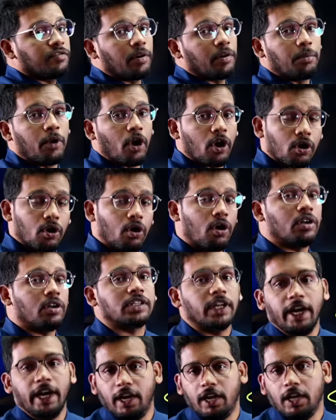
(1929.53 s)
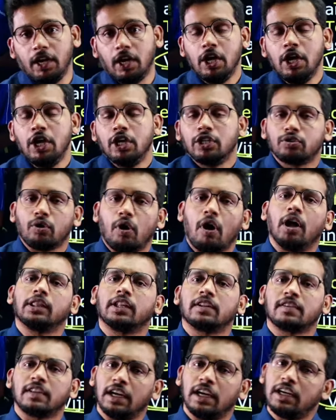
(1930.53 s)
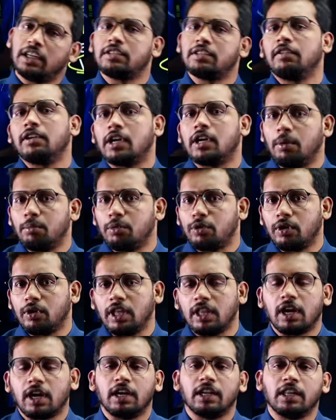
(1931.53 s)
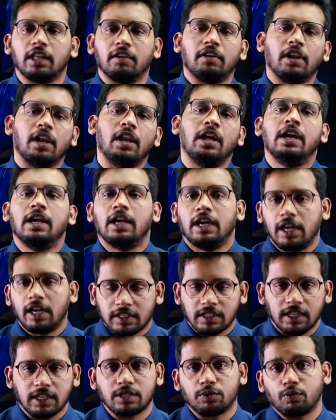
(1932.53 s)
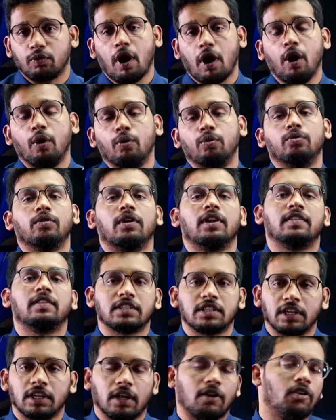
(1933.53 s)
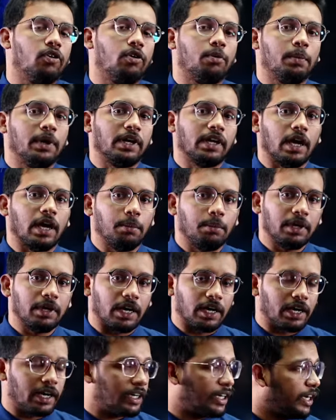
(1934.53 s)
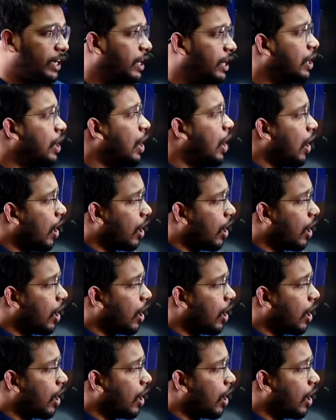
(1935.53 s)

from across India. So all the scientists will come together and they will discuss how research and development can be conducted,